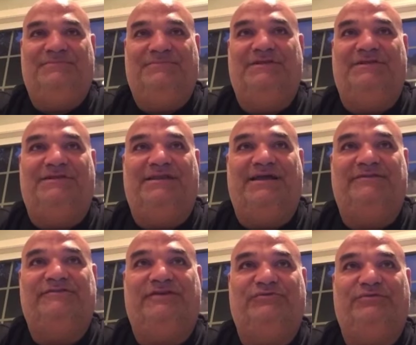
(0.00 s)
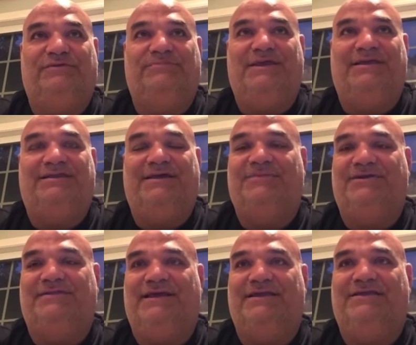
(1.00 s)
the nonsense with the pandemic
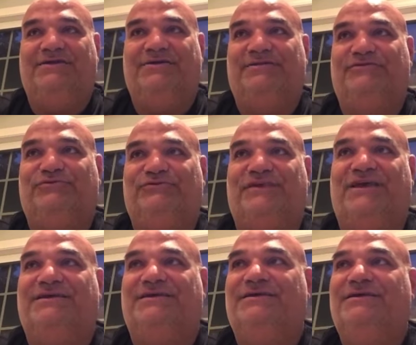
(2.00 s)
that year. This was kind of